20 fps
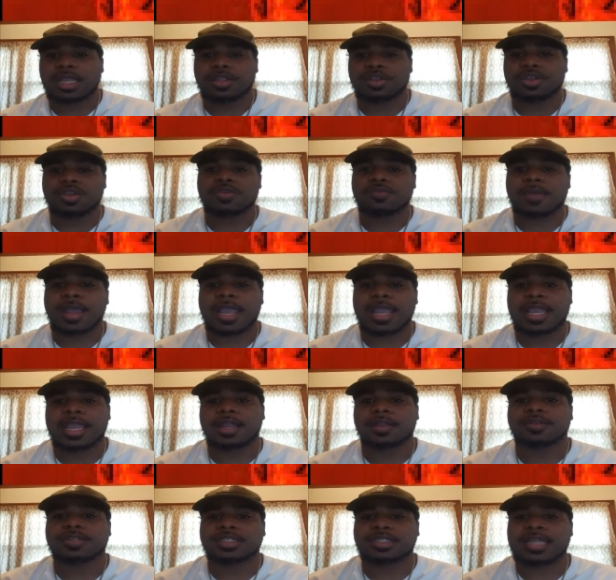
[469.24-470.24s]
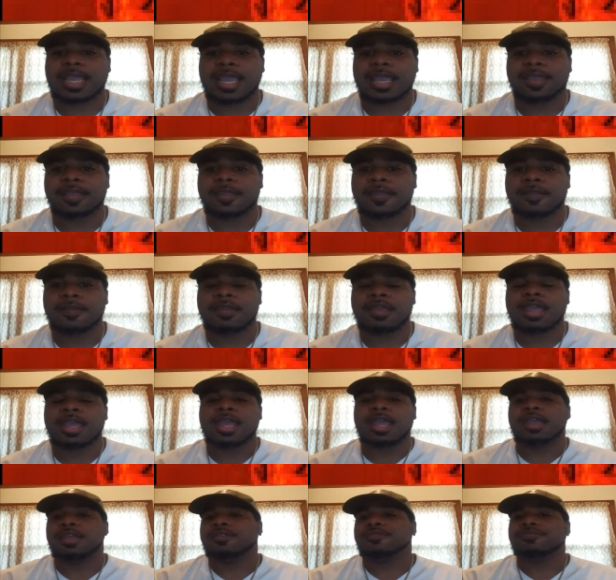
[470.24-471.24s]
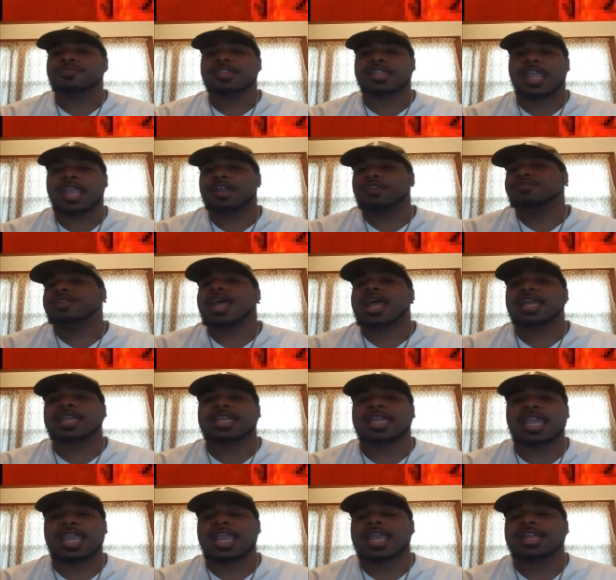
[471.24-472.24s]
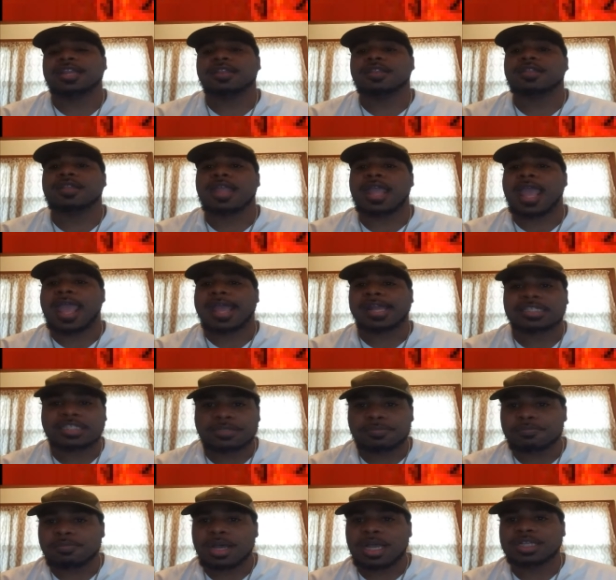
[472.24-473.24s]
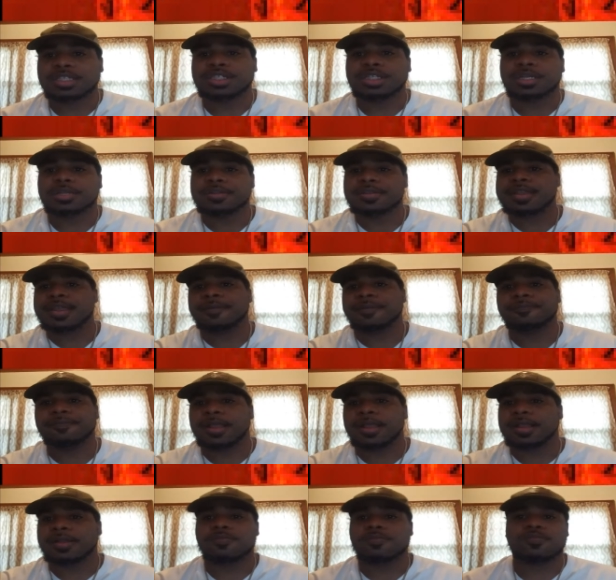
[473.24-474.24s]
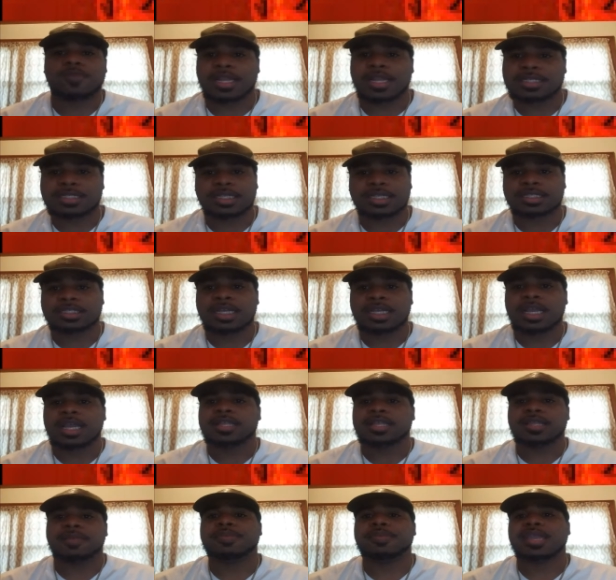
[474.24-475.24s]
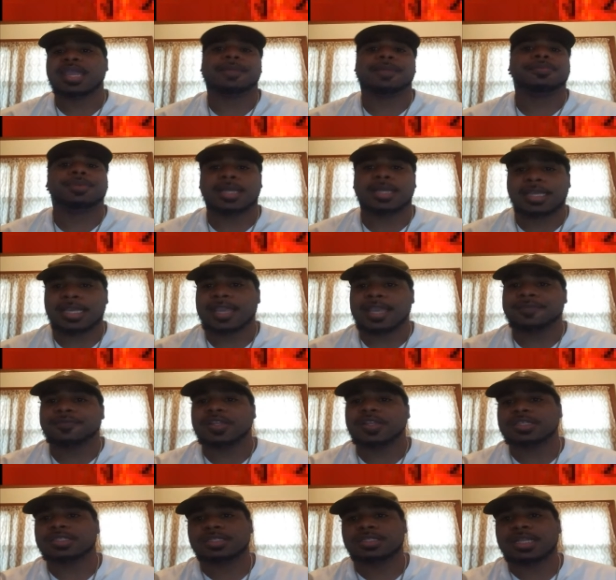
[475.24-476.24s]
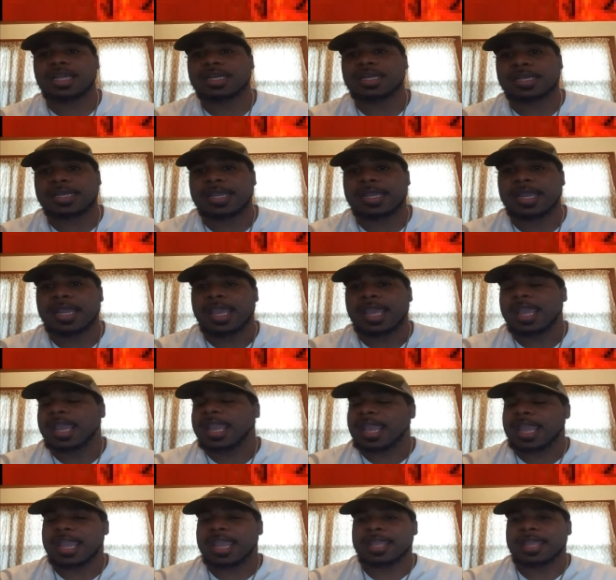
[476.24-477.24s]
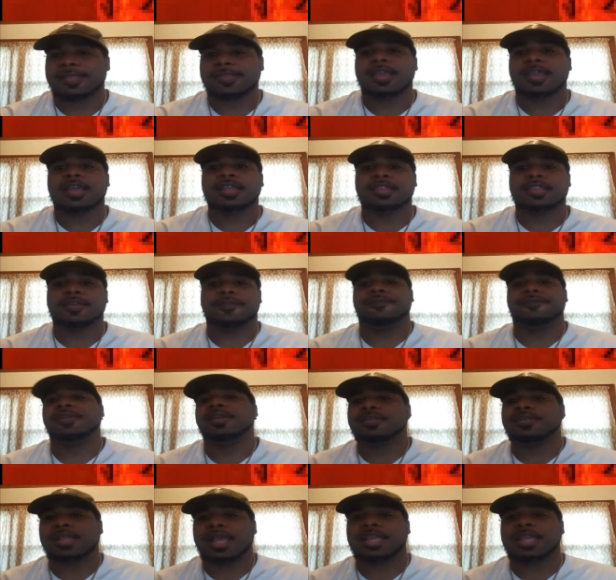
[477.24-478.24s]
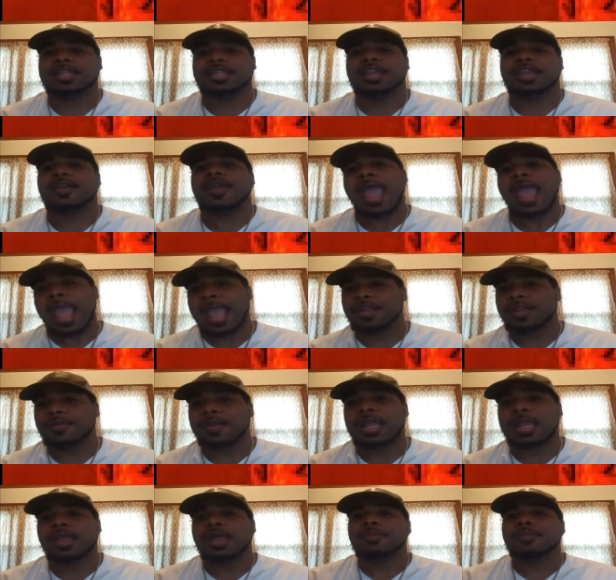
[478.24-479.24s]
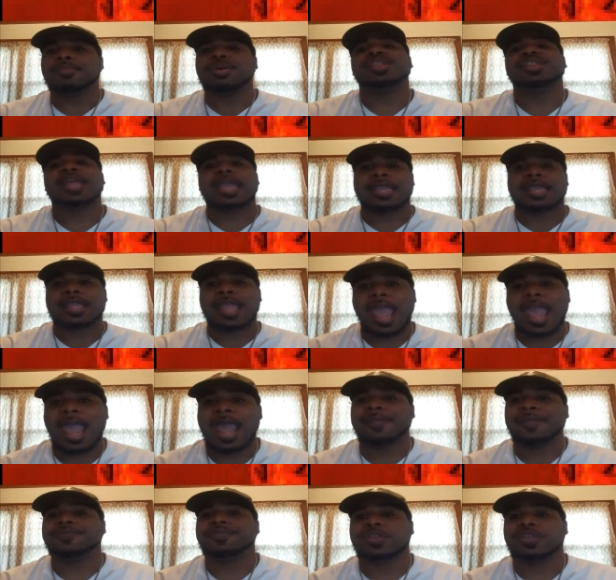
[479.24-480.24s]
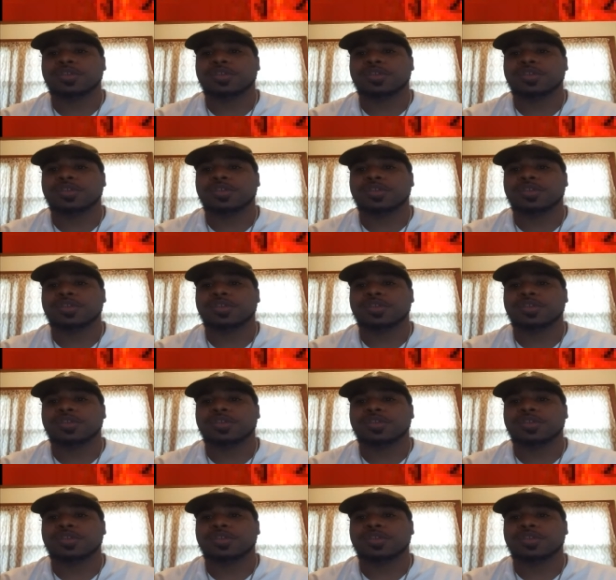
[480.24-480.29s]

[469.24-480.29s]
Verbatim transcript: you right here is that they're not getting as much different races to be able to give this study and to feel like they're accurate, but they have to